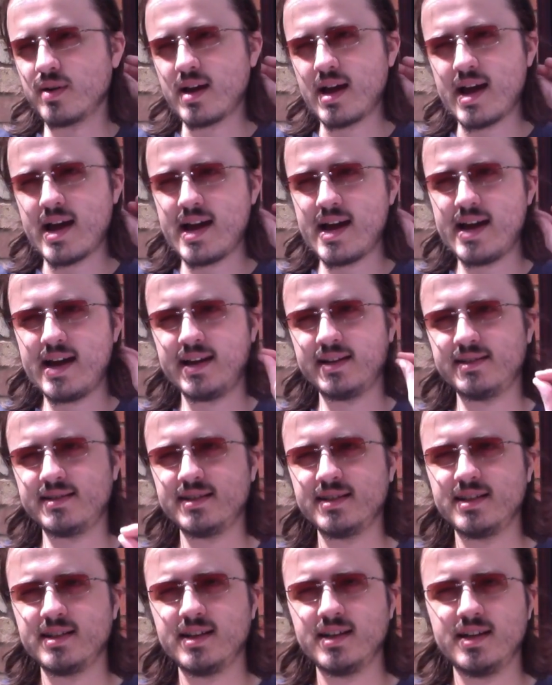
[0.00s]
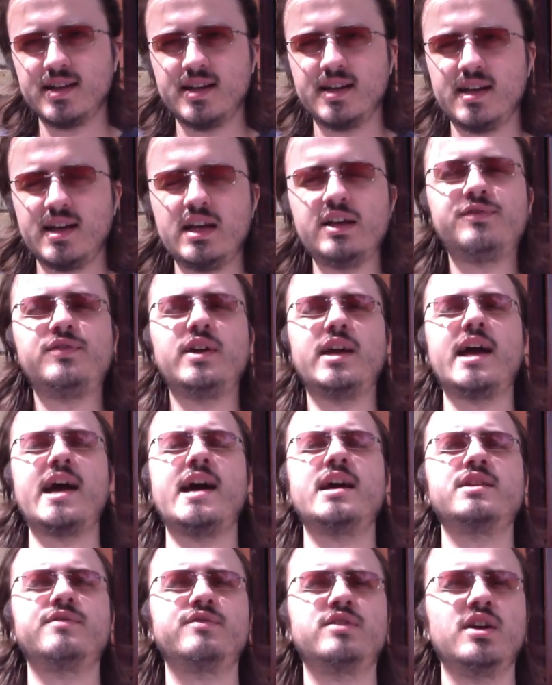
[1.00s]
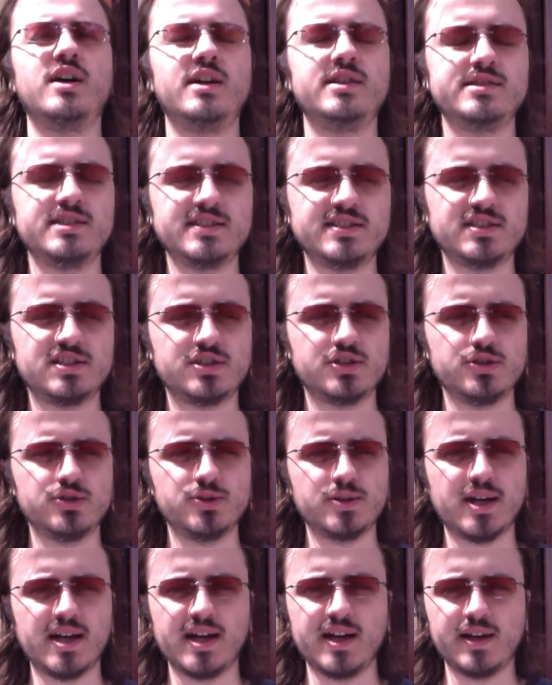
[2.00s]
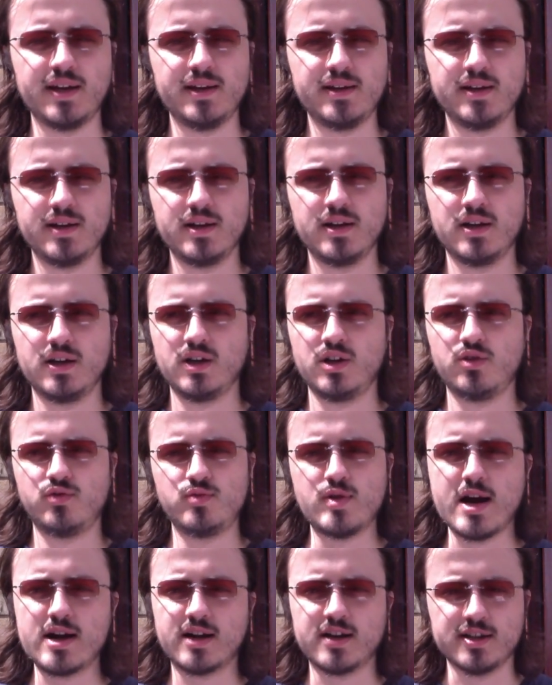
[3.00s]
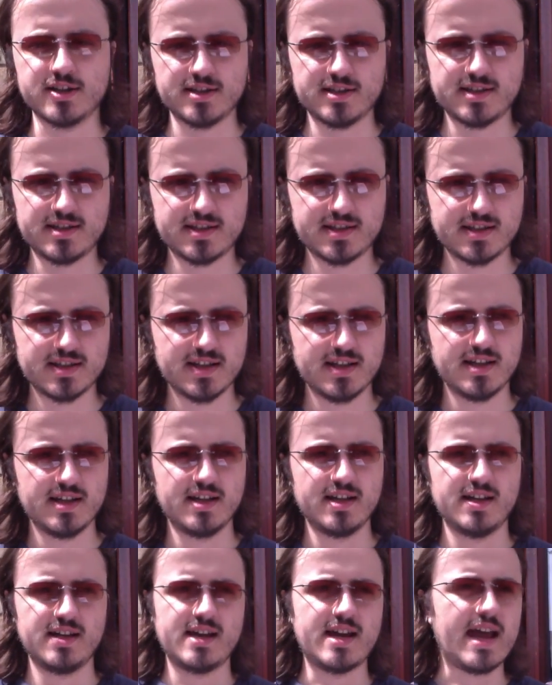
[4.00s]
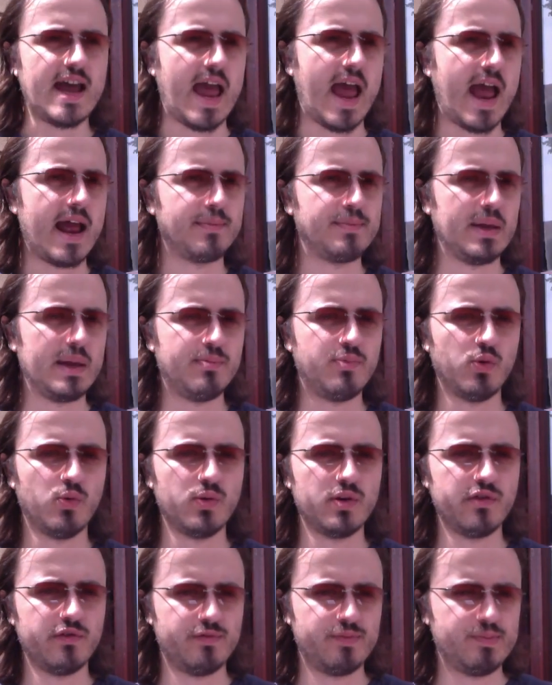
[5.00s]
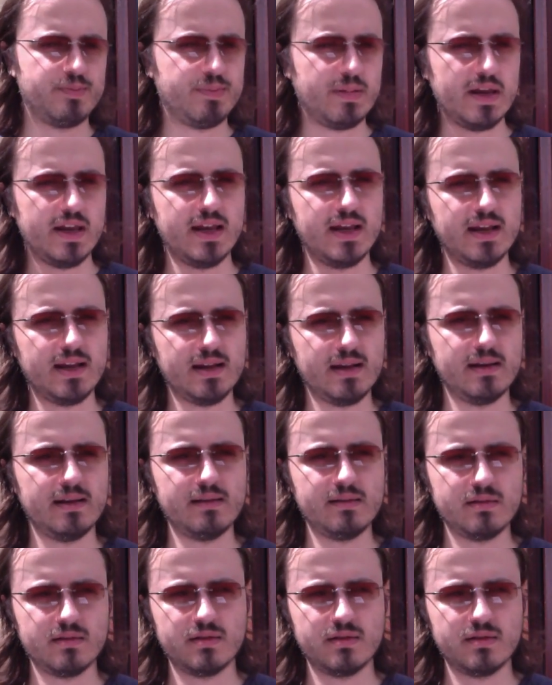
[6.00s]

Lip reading: And if it had have turned into a ruckus and people would have been